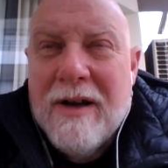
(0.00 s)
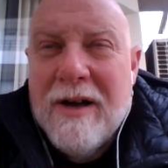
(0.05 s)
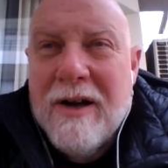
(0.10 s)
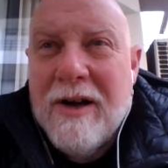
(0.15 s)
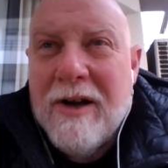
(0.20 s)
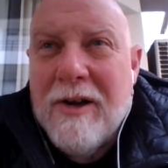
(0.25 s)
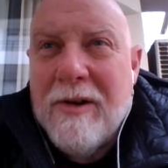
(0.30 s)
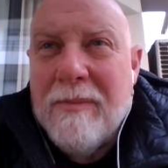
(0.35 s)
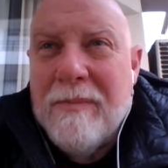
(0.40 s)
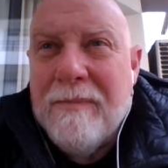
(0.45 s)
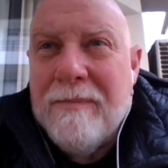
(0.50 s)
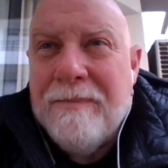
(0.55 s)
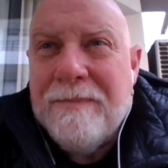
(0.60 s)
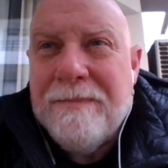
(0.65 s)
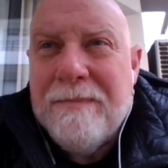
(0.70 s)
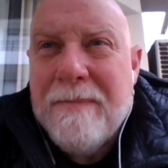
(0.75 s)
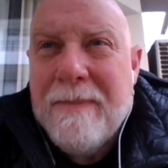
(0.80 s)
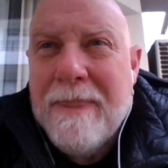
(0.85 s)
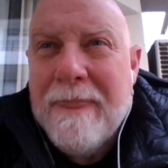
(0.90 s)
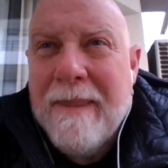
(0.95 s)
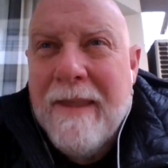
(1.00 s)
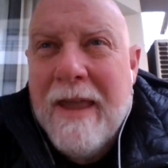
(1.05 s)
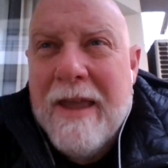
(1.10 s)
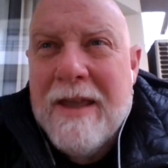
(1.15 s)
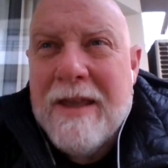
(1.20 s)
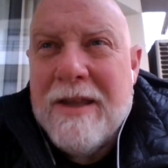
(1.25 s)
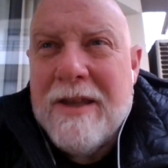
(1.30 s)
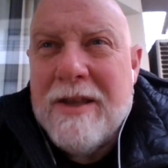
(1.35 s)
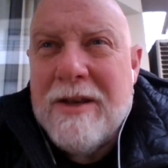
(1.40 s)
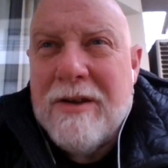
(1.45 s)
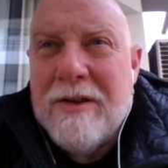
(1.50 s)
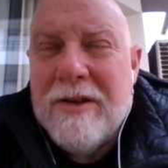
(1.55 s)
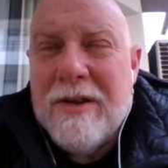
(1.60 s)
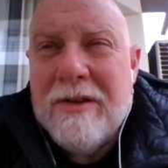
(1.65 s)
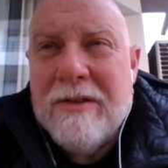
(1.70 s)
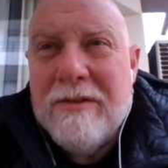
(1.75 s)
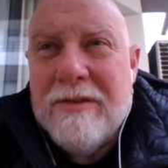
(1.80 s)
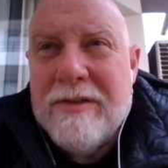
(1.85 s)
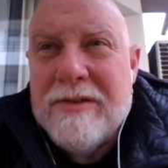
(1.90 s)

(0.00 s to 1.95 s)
Um, you know, you,